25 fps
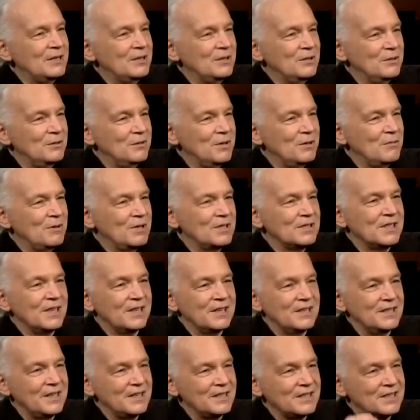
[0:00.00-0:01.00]
knew who he was.
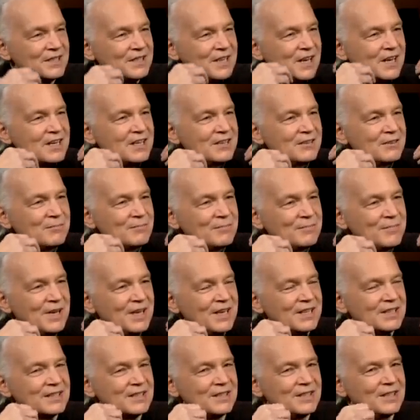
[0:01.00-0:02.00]
Yeah, he had a stocking
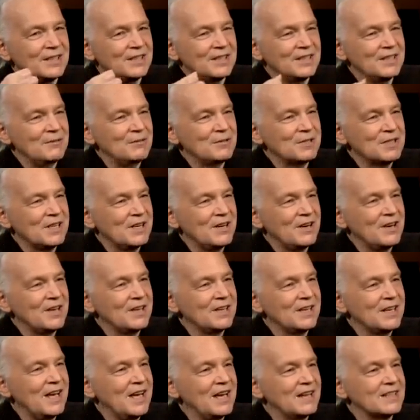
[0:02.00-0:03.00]
mask on, and he was
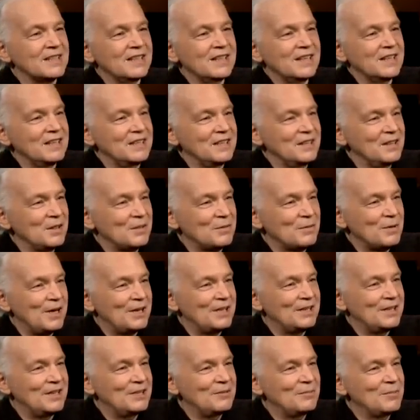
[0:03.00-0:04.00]
carrying an axe. He didn't
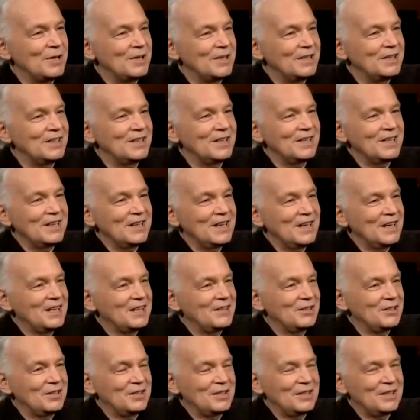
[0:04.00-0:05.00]
threaten anybody,
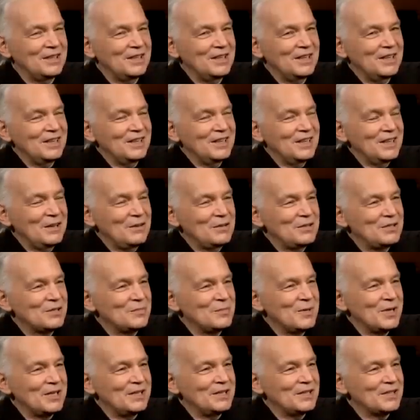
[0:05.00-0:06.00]
and he was
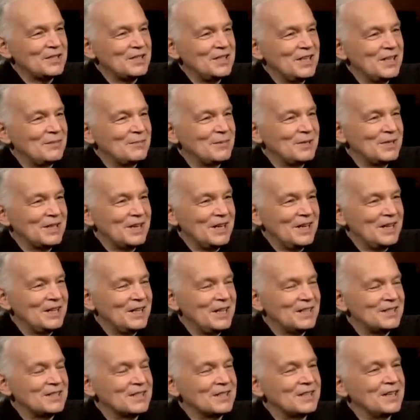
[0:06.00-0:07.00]
just making a statement. And
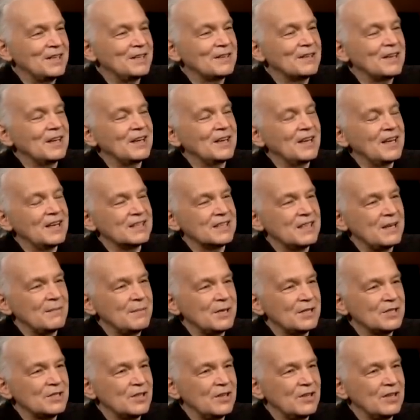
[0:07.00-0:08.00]
that's the kind of guy. Last time
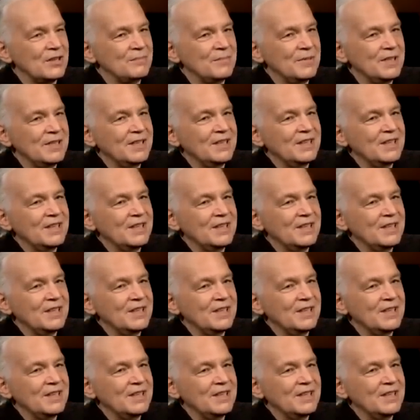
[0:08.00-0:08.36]
I saw him,